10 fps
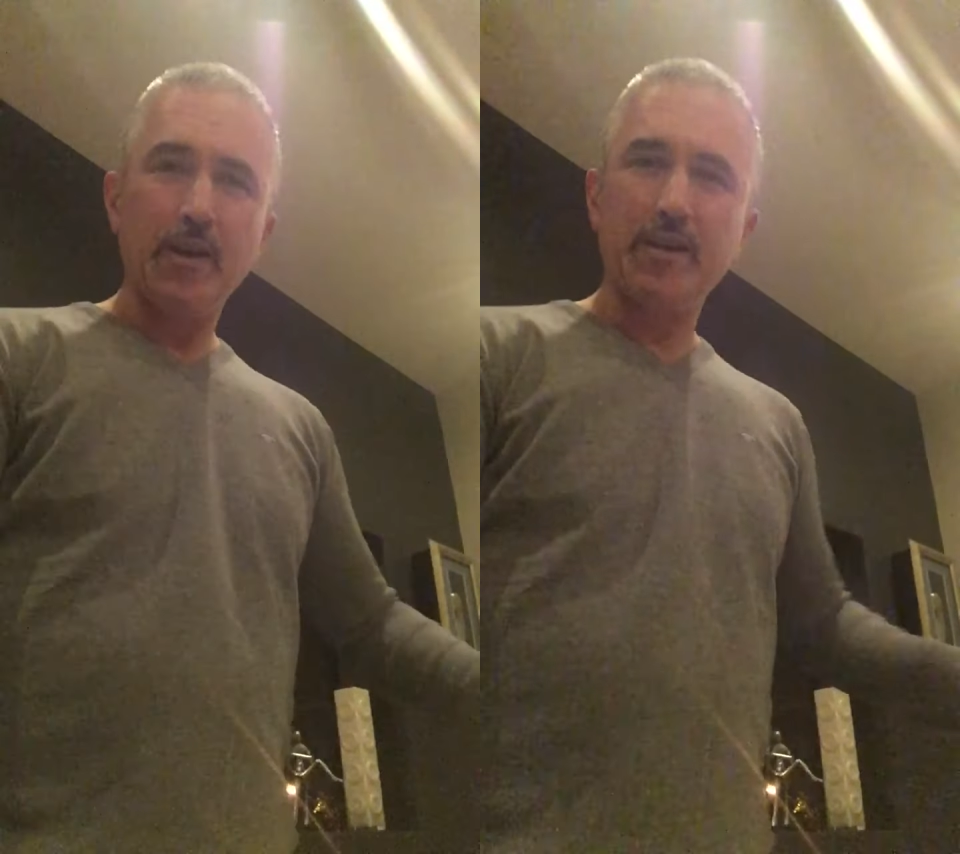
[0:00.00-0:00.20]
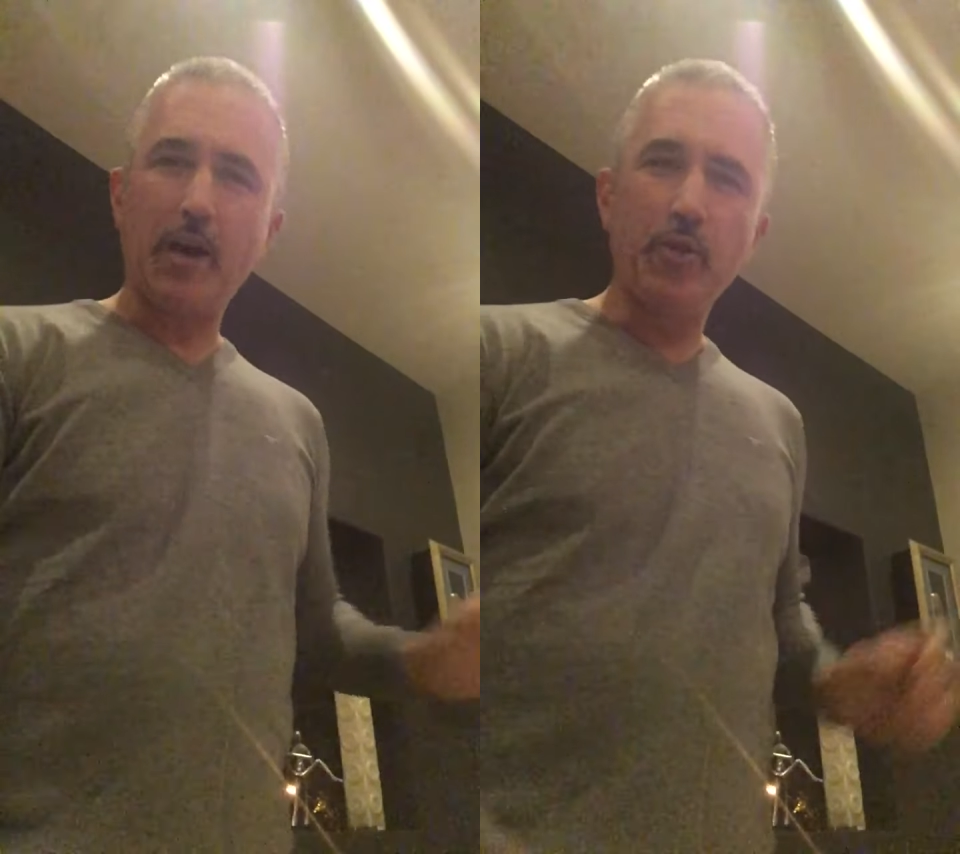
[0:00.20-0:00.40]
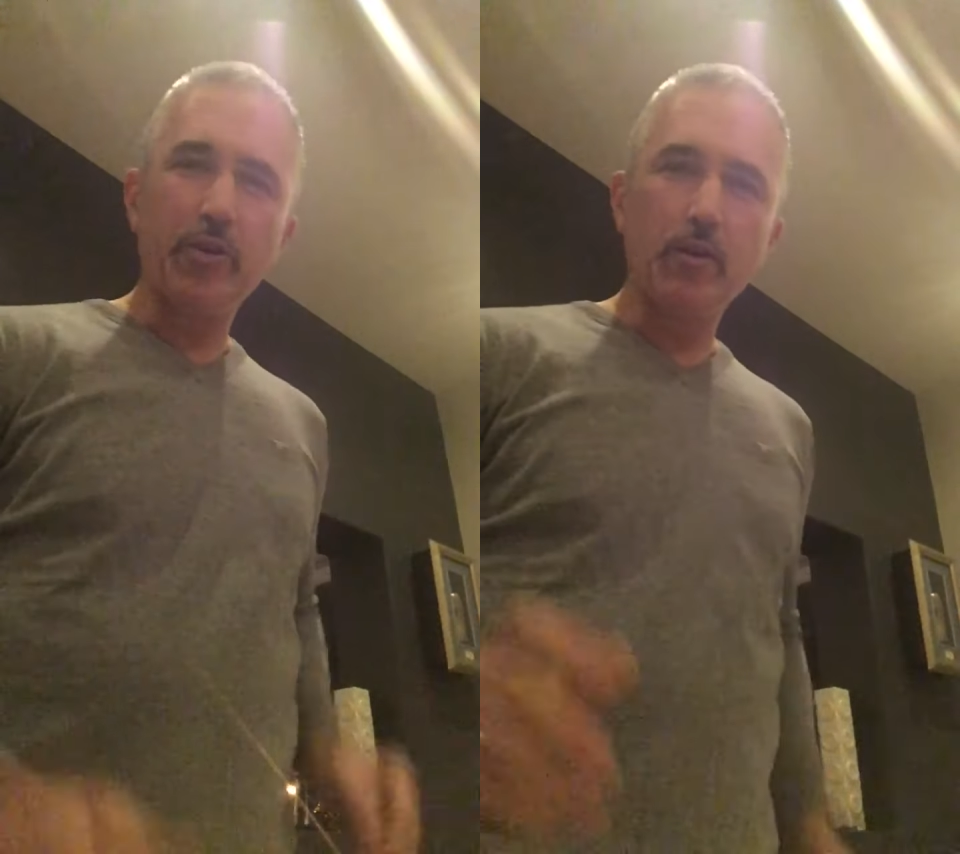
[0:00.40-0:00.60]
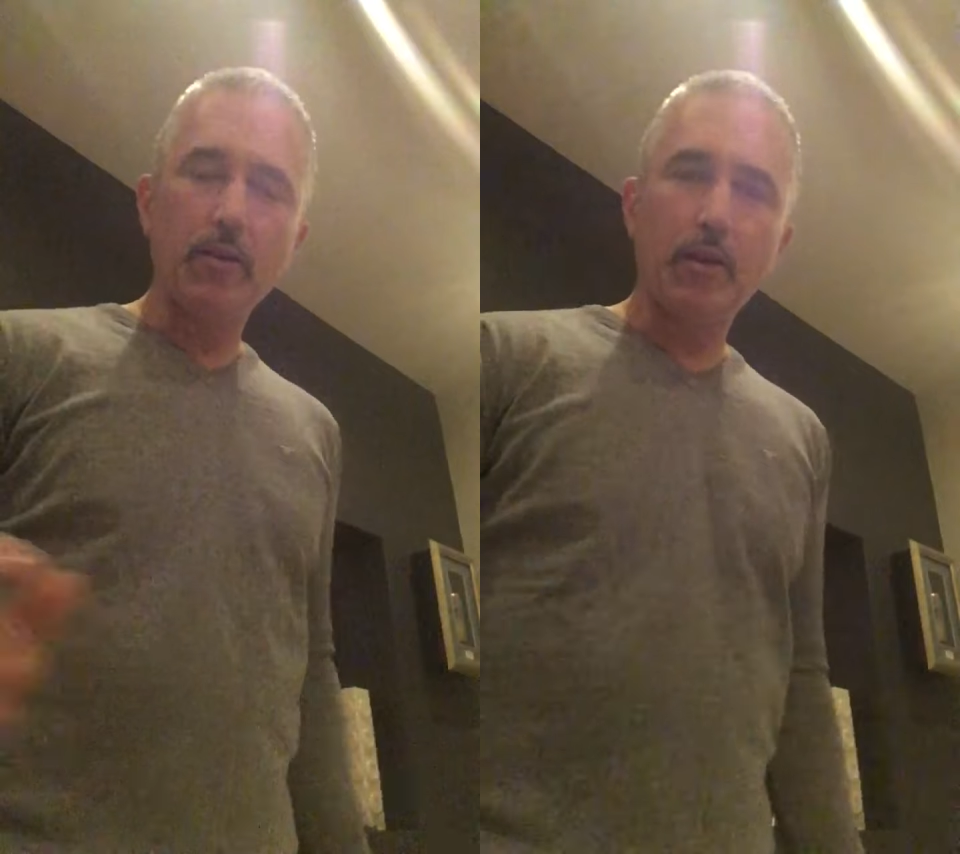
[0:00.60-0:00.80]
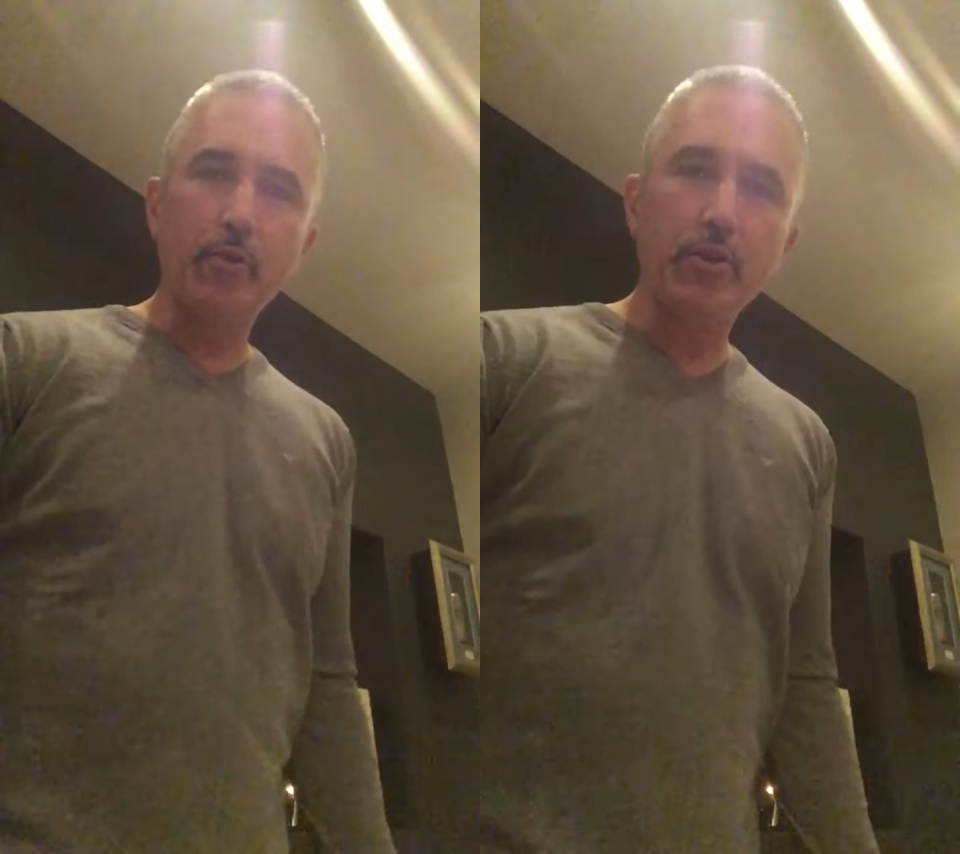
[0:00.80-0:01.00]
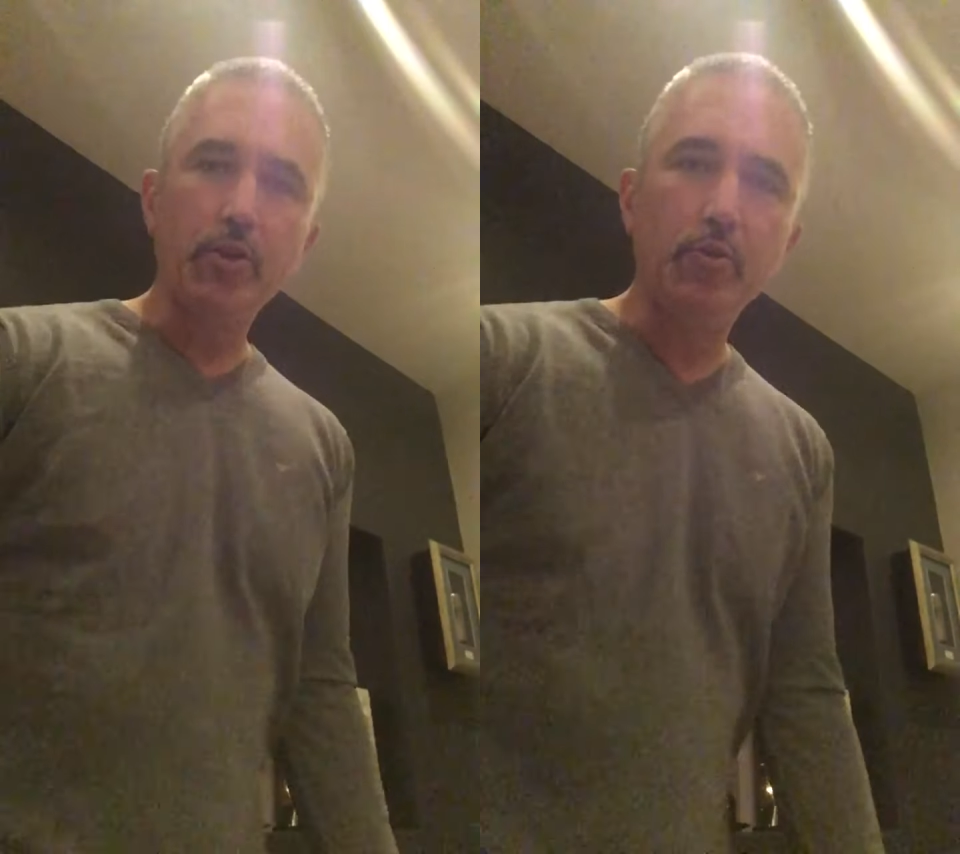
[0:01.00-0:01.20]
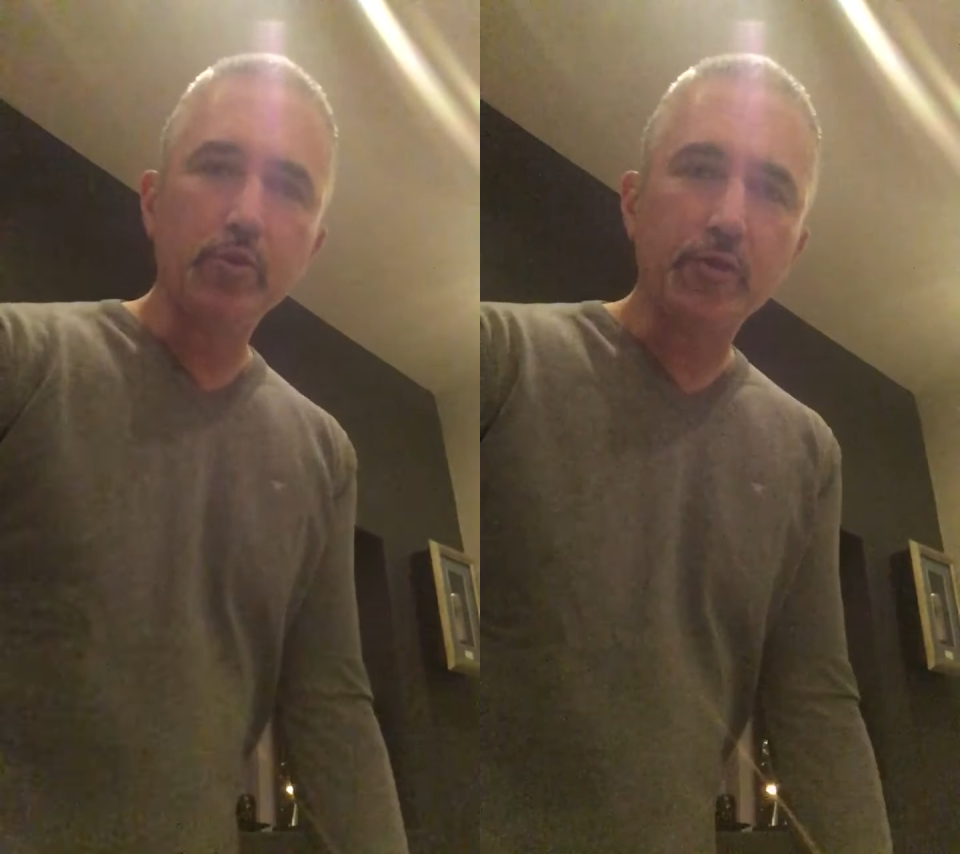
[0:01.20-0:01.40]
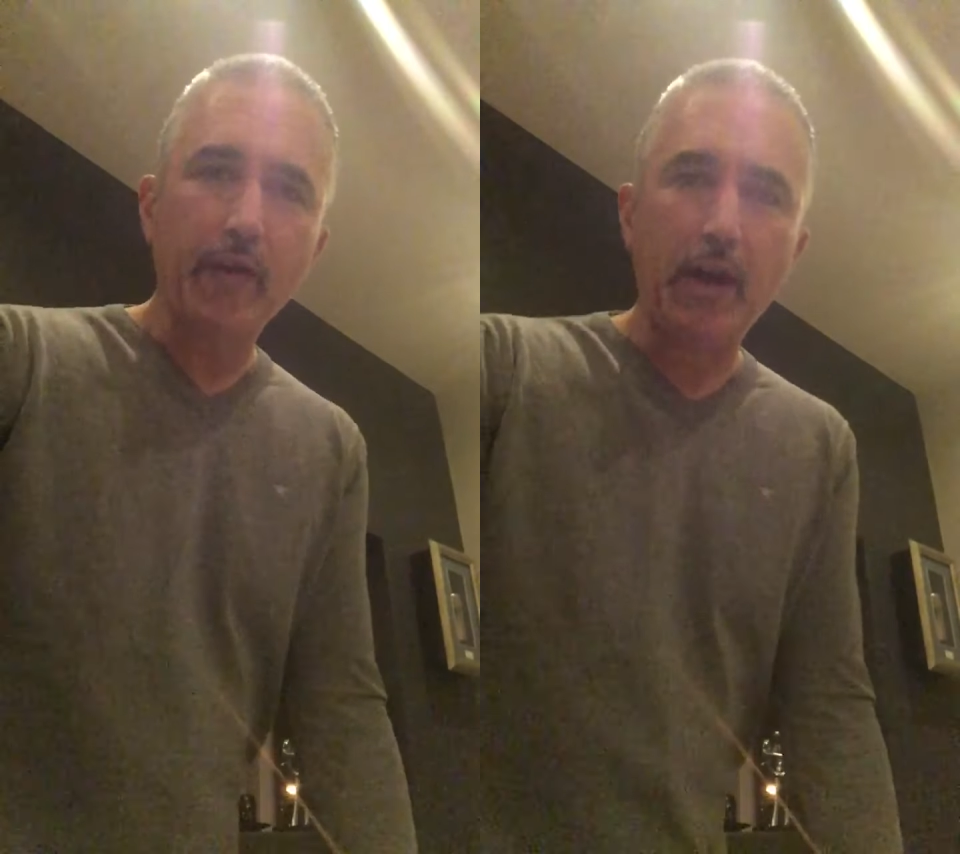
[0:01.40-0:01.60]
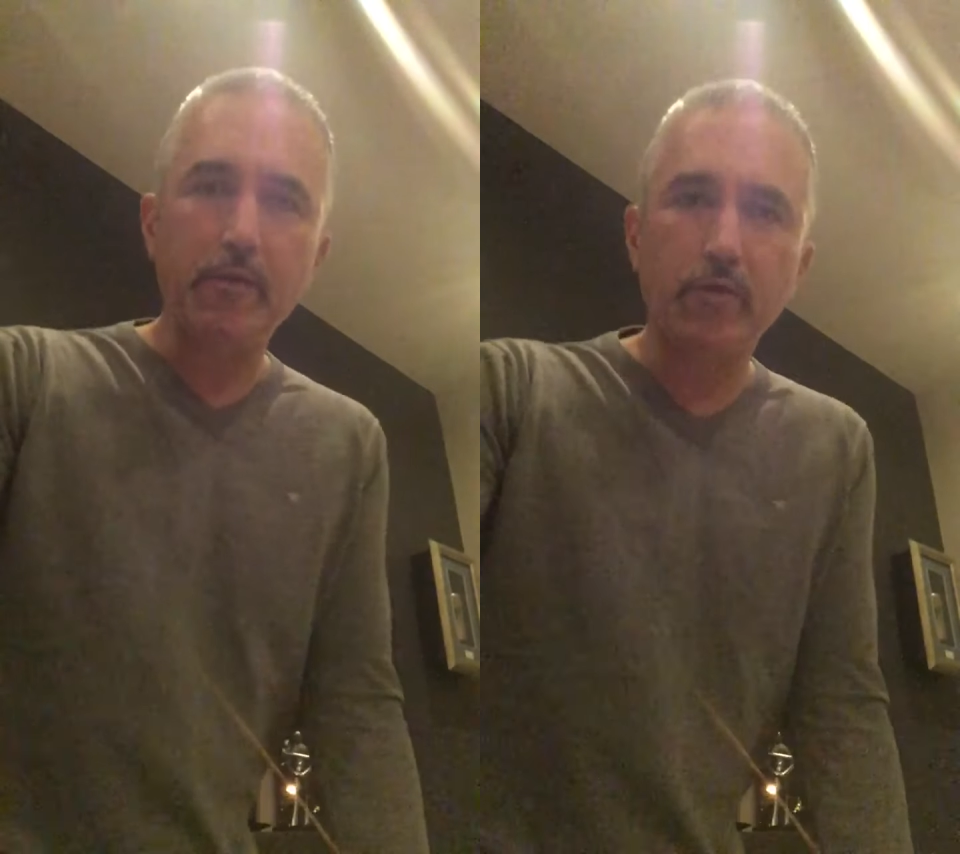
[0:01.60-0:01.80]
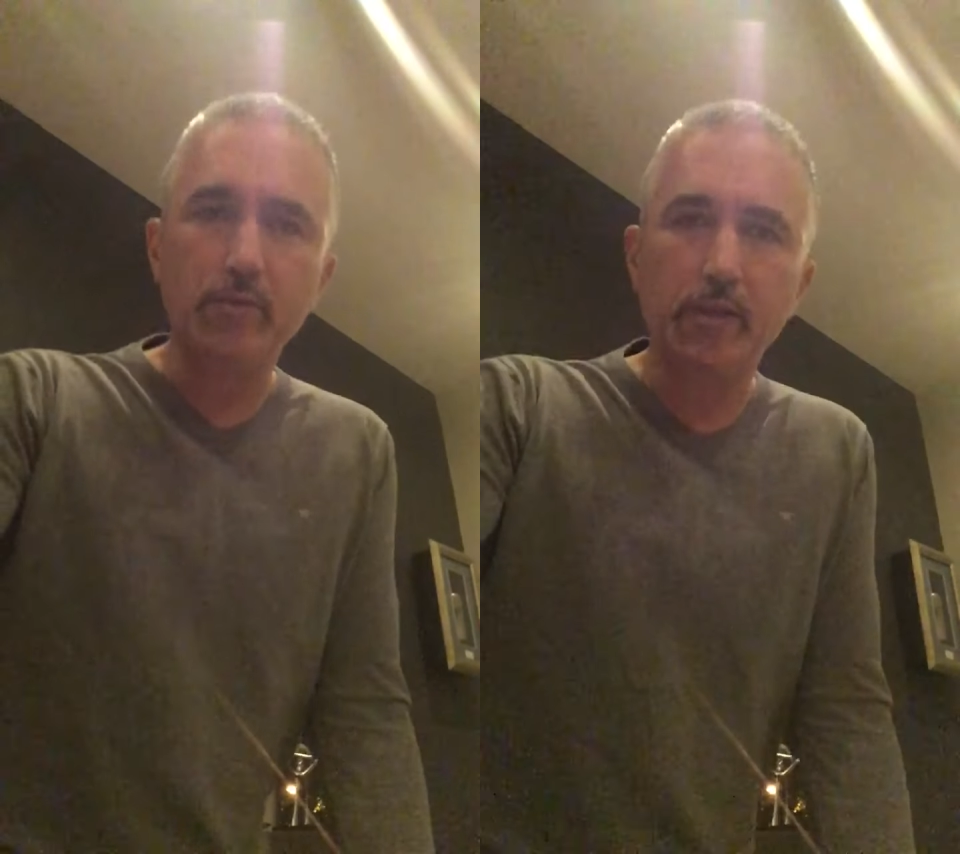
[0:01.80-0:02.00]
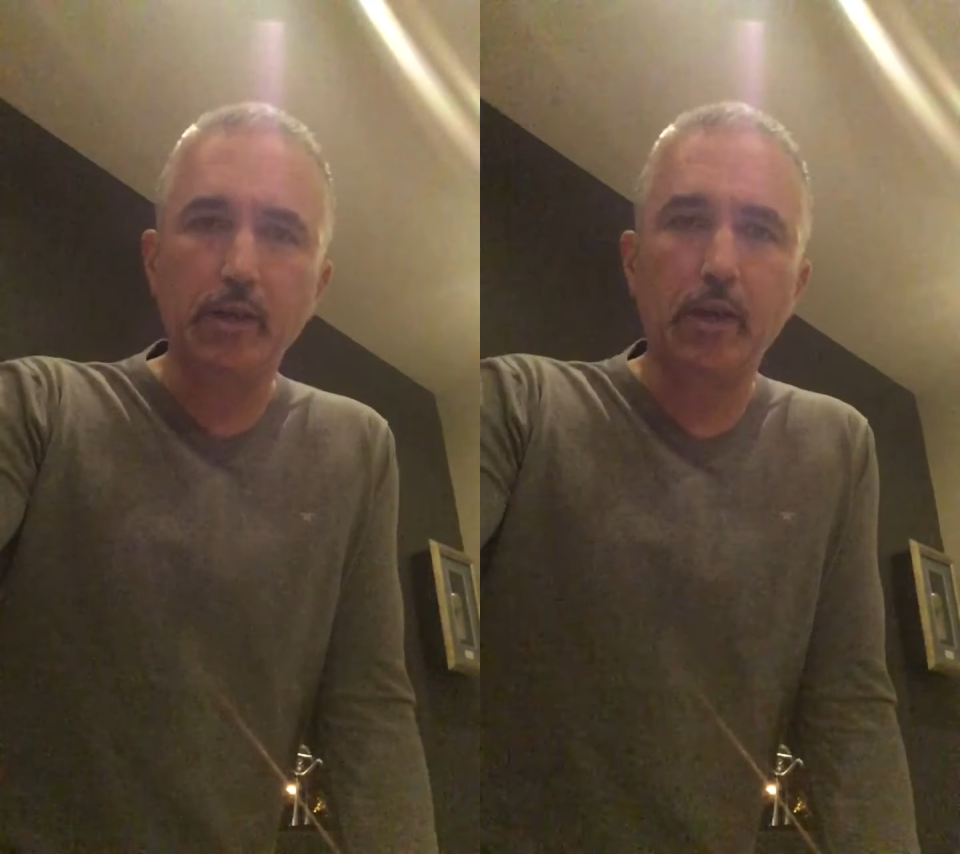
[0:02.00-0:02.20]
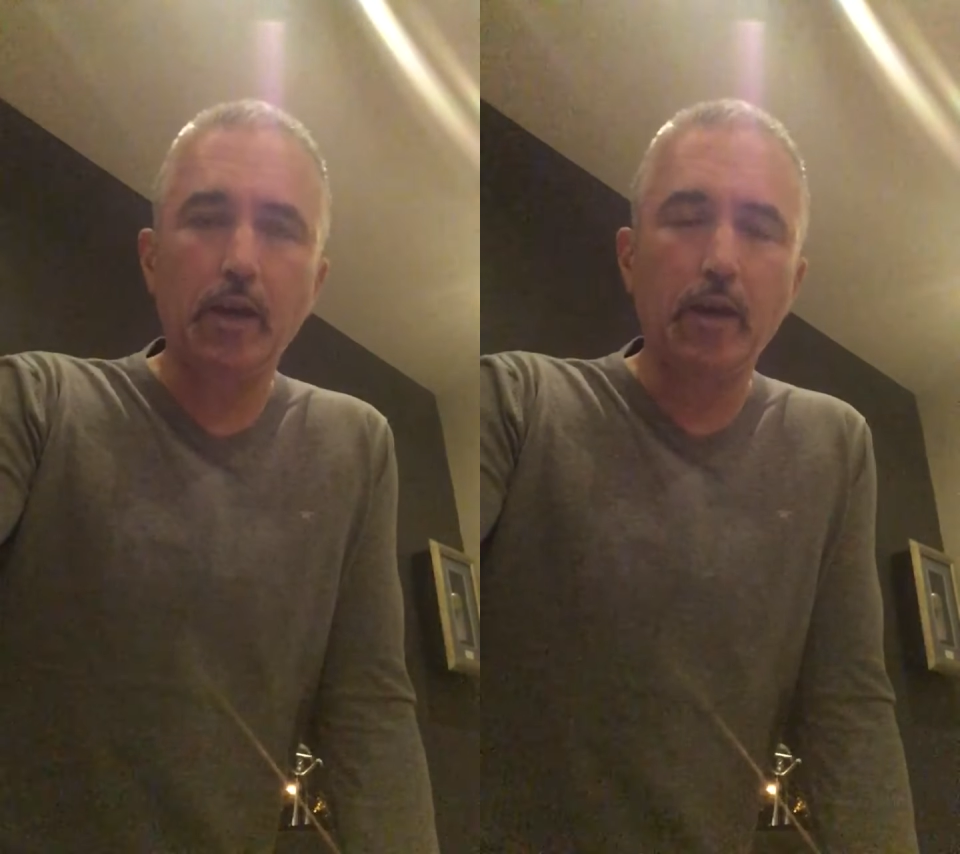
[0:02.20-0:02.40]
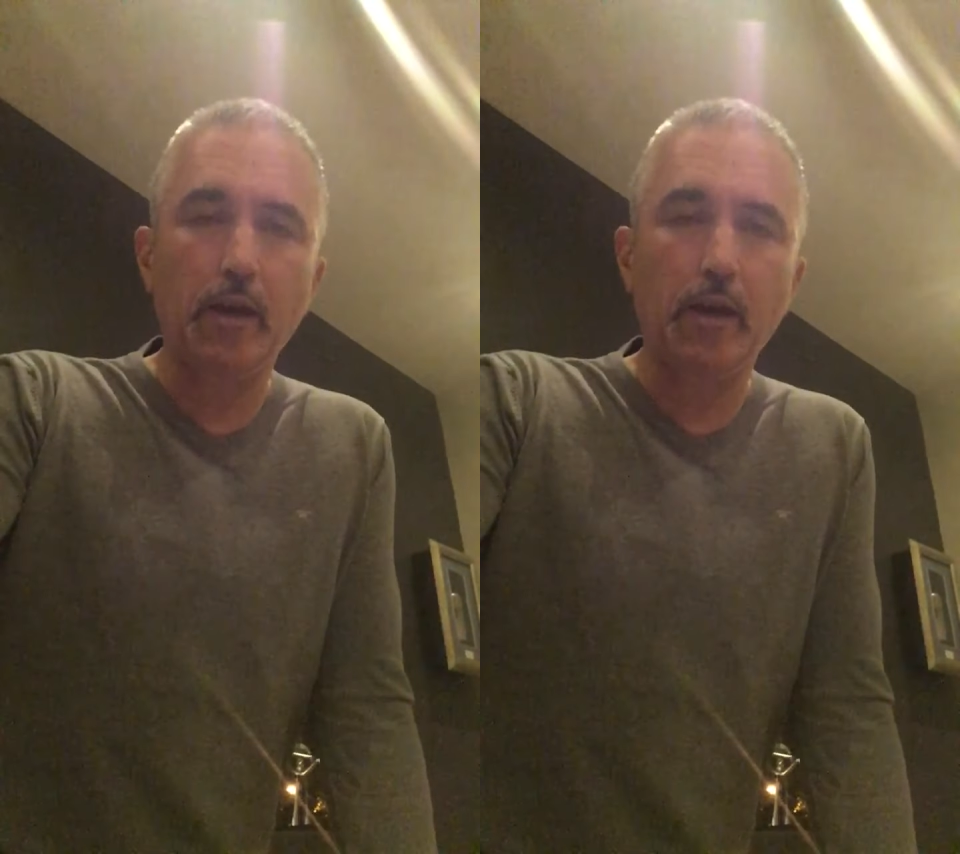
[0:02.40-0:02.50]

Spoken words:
I'm not a huge fan of using